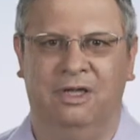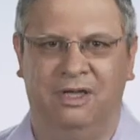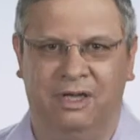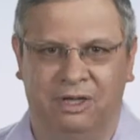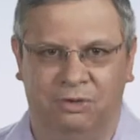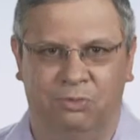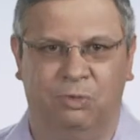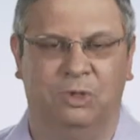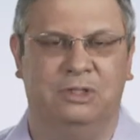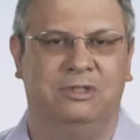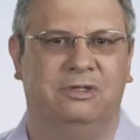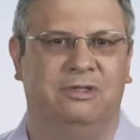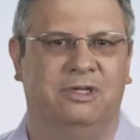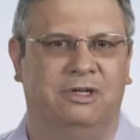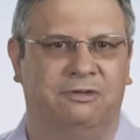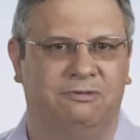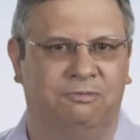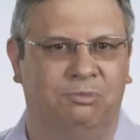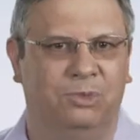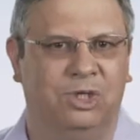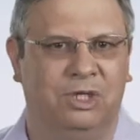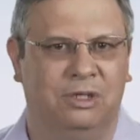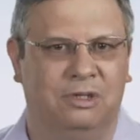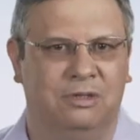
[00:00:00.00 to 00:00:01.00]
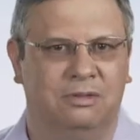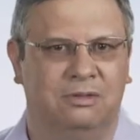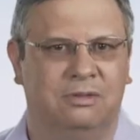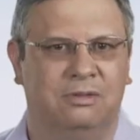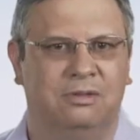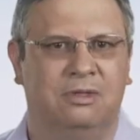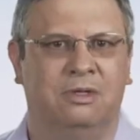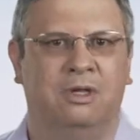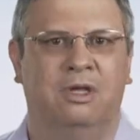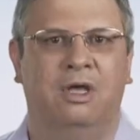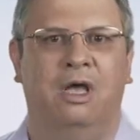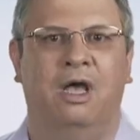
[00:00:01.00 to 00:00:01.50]
and what stuff means.
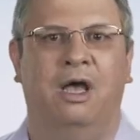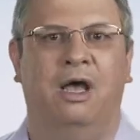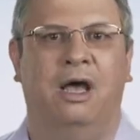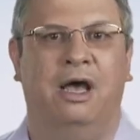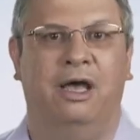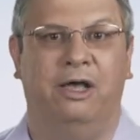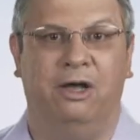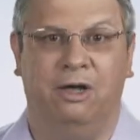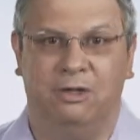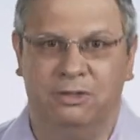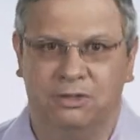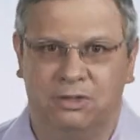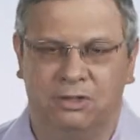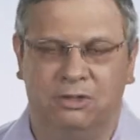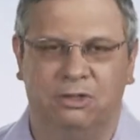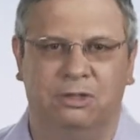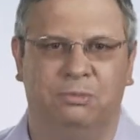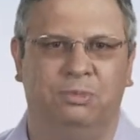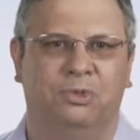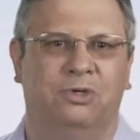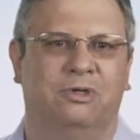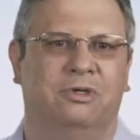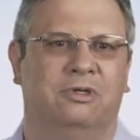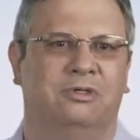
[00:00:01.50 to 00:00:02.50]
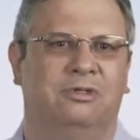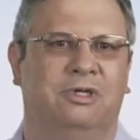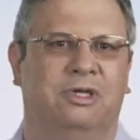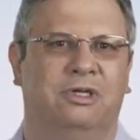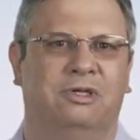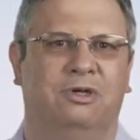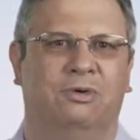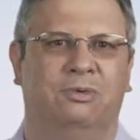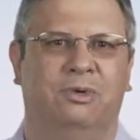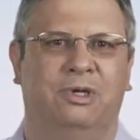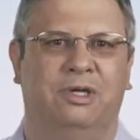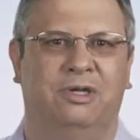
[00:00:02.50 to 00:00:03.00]
I also hope you're going to
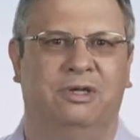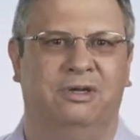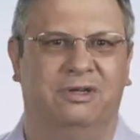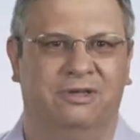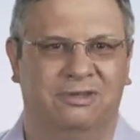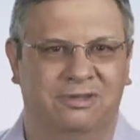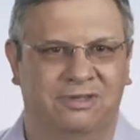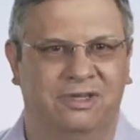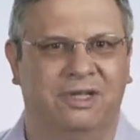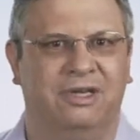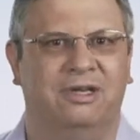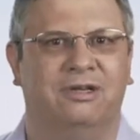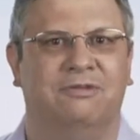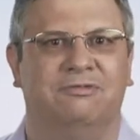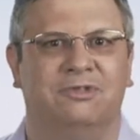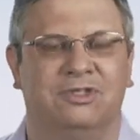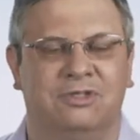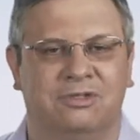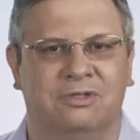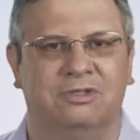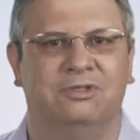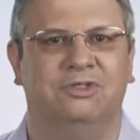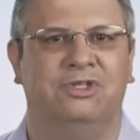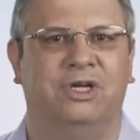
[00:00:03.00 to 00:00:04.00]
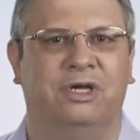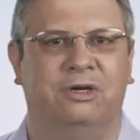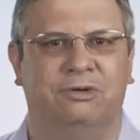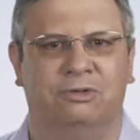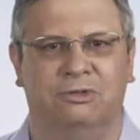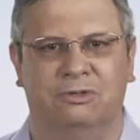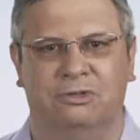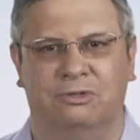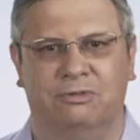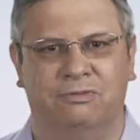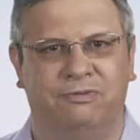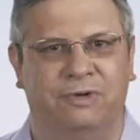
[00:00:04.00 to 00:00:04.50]
take away an understanding of just the
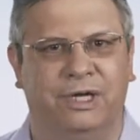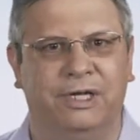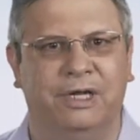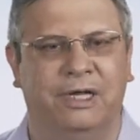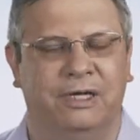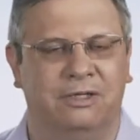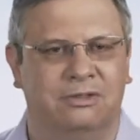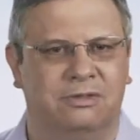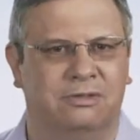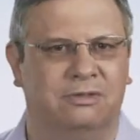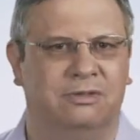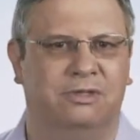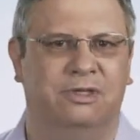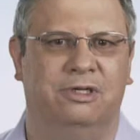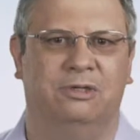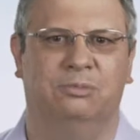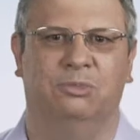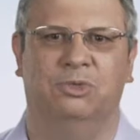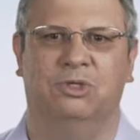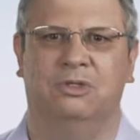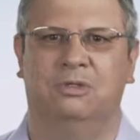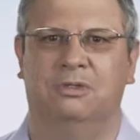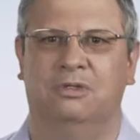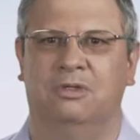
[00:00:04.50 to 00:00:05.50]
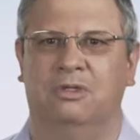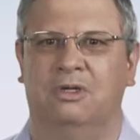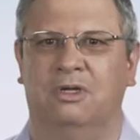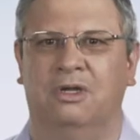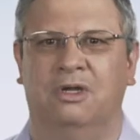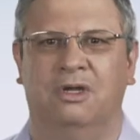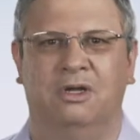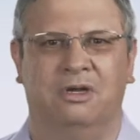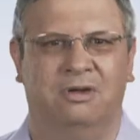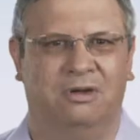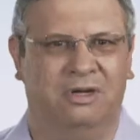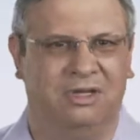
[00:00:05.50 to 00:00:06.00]
general financial statements,
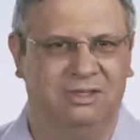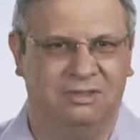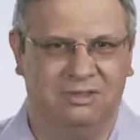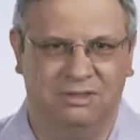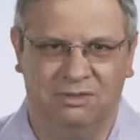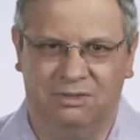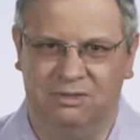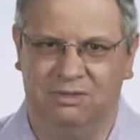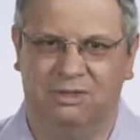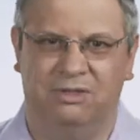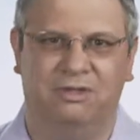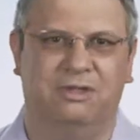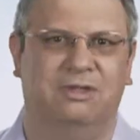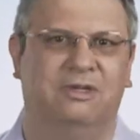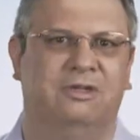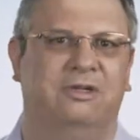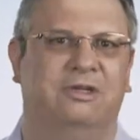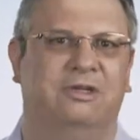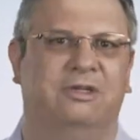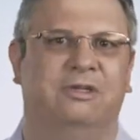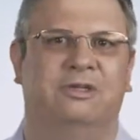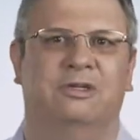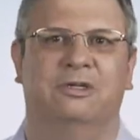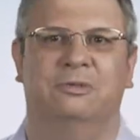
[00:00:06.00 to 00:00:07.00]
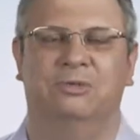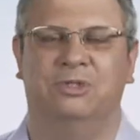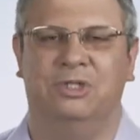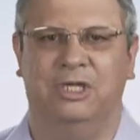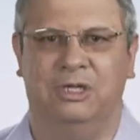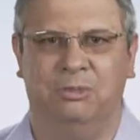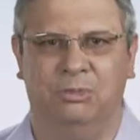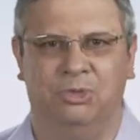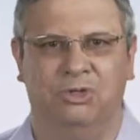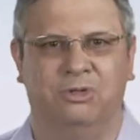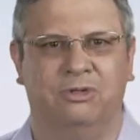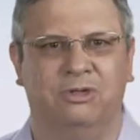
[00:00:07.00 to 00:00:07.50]
right? So you look at an income
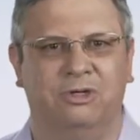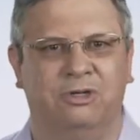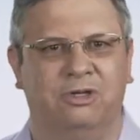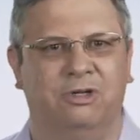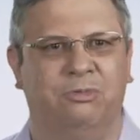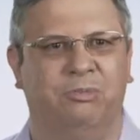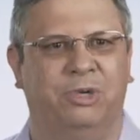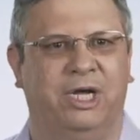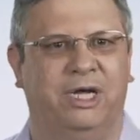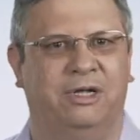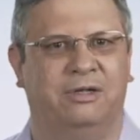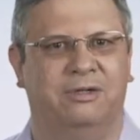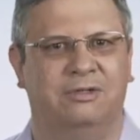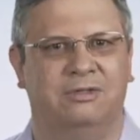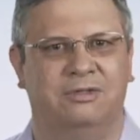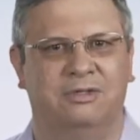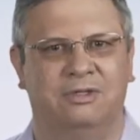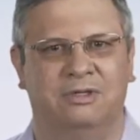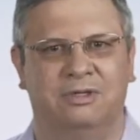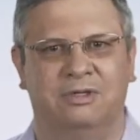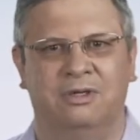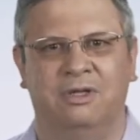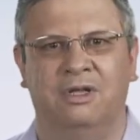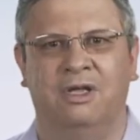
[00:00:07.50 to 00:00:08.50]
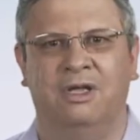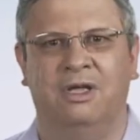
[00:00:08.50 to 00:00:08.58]
statement, you look at a balance sheet,